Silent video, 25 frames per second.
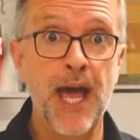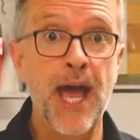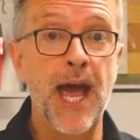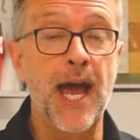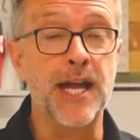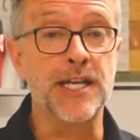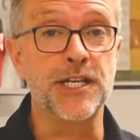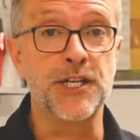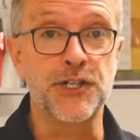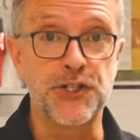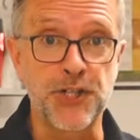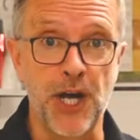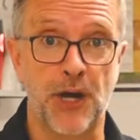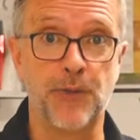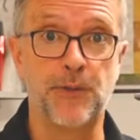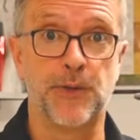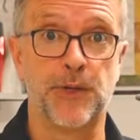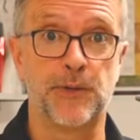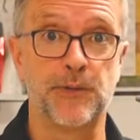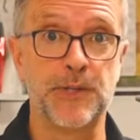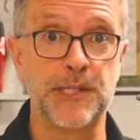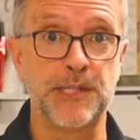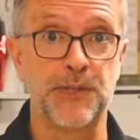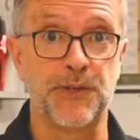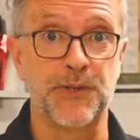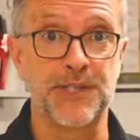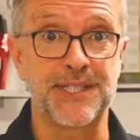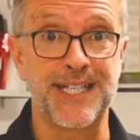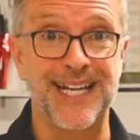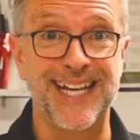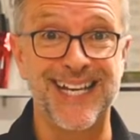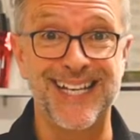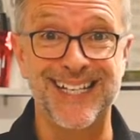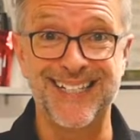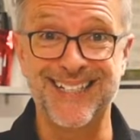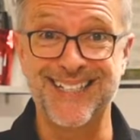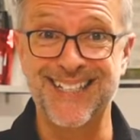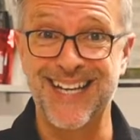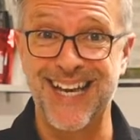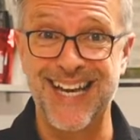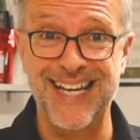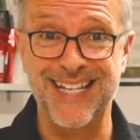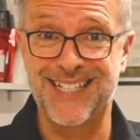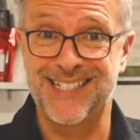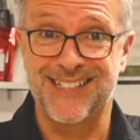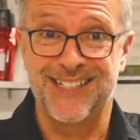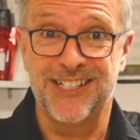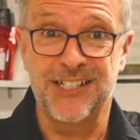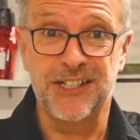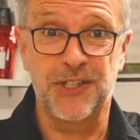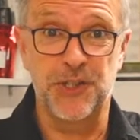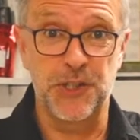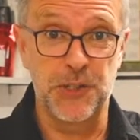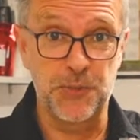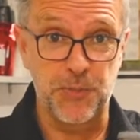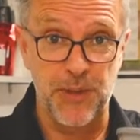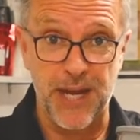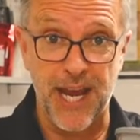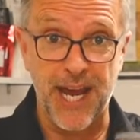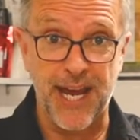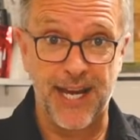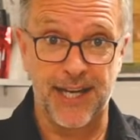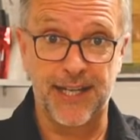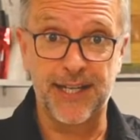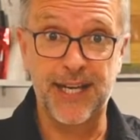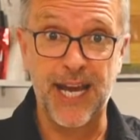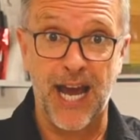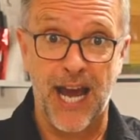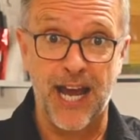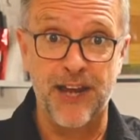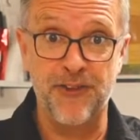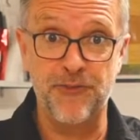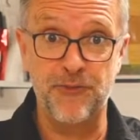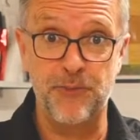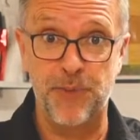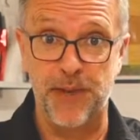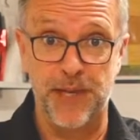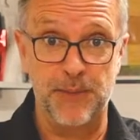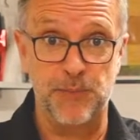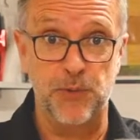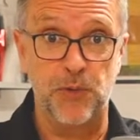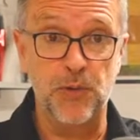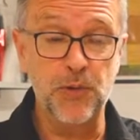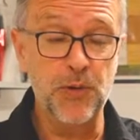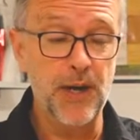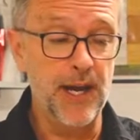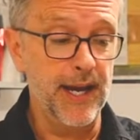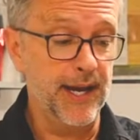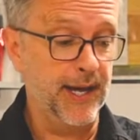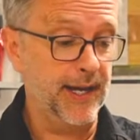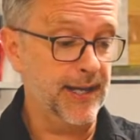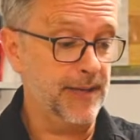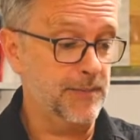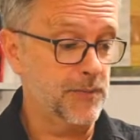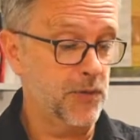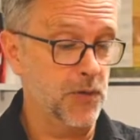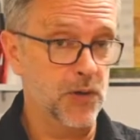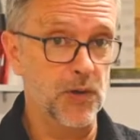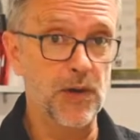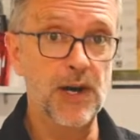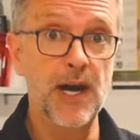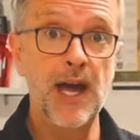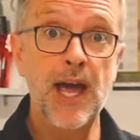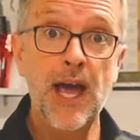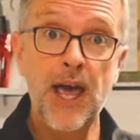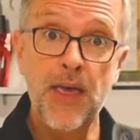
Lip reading: and you don't want to resort to instant because we aren't cave people anymore,